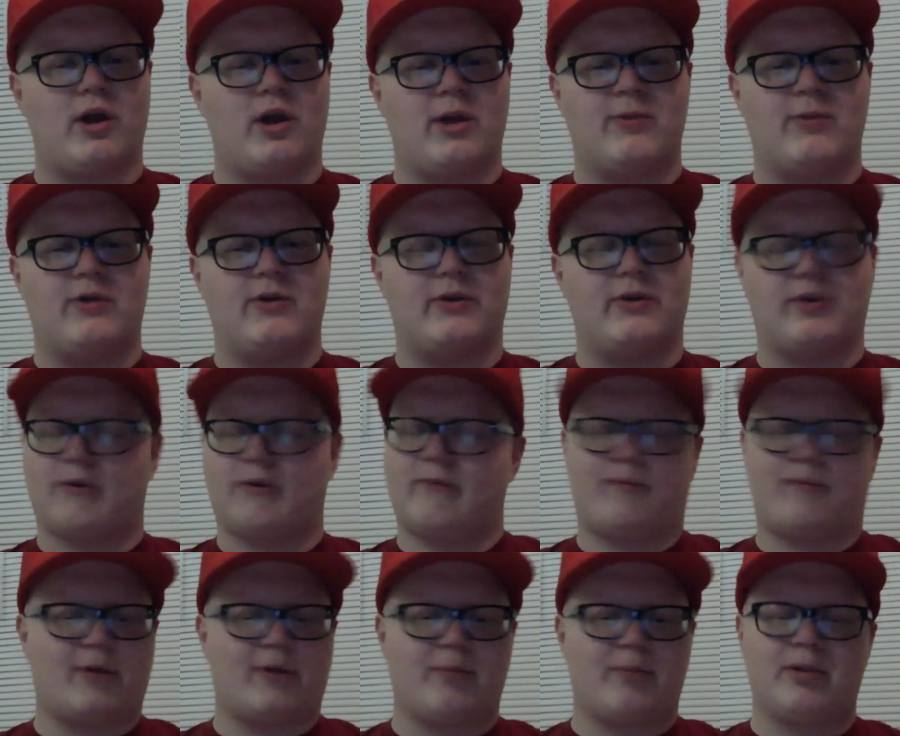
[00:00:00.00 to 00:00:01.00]
It was a
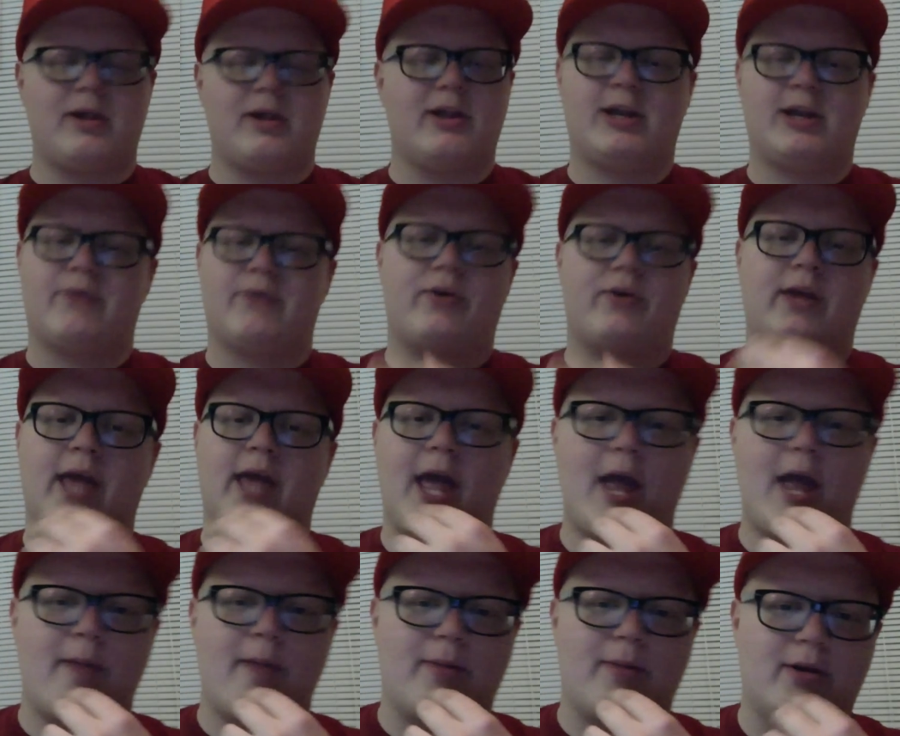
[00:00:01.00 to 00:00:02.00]
completely different
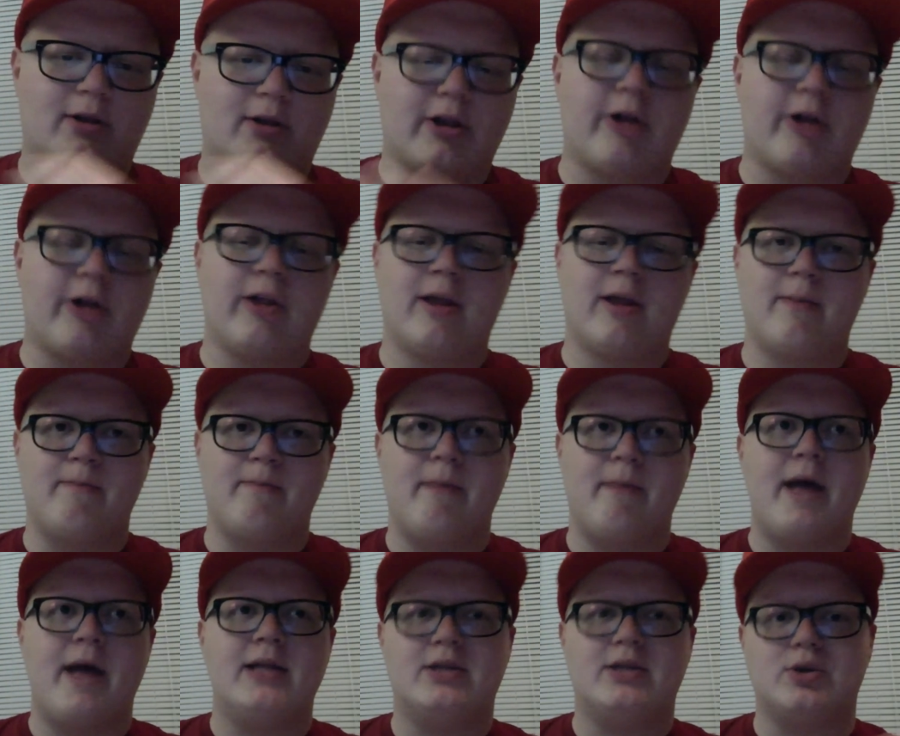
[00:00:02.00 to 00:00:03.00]
game and clearly
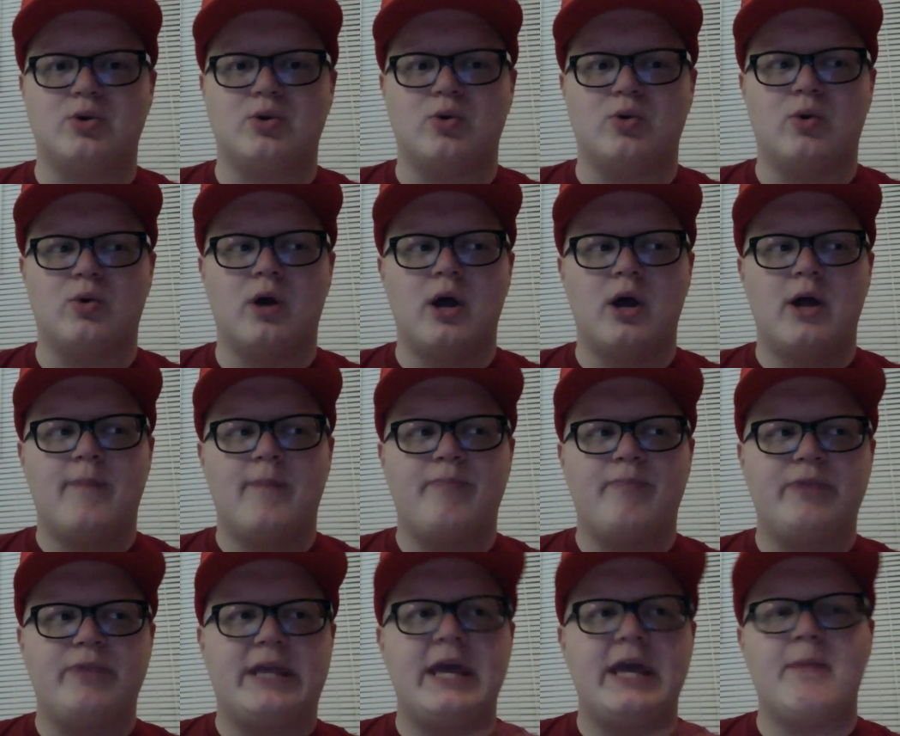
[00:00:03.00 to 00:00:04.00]
meant to
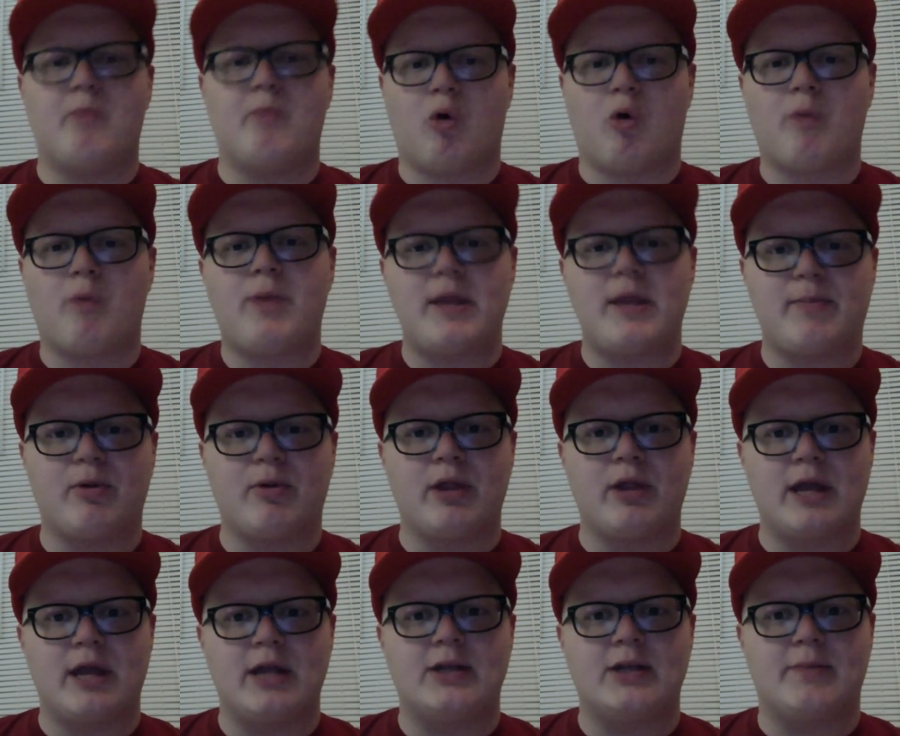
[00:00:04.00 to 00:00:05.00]
get more people
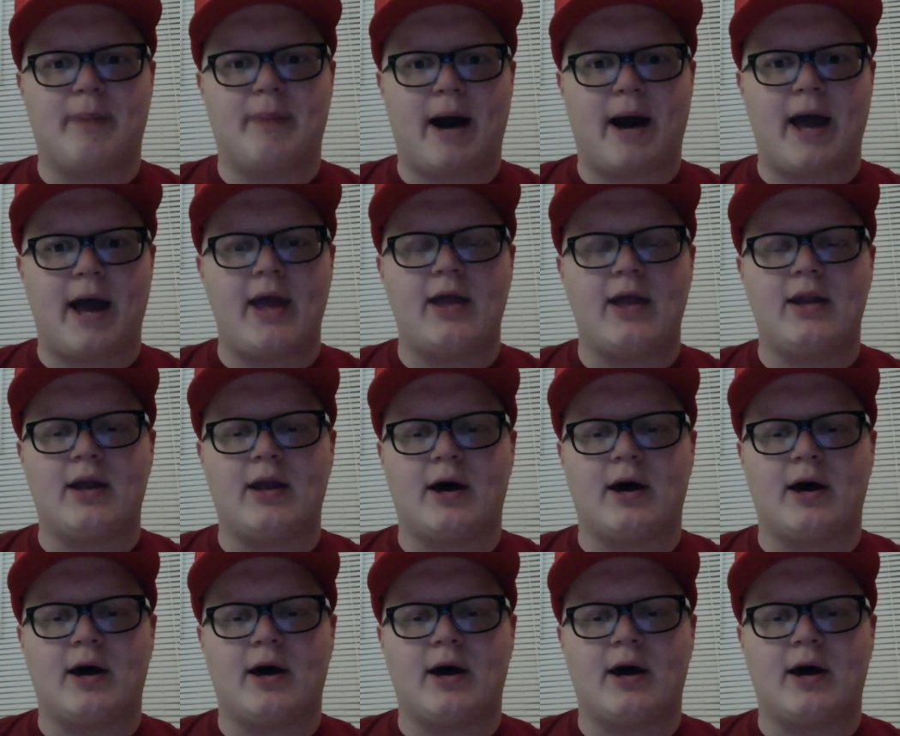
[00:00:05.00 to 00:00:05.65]
in to buy it.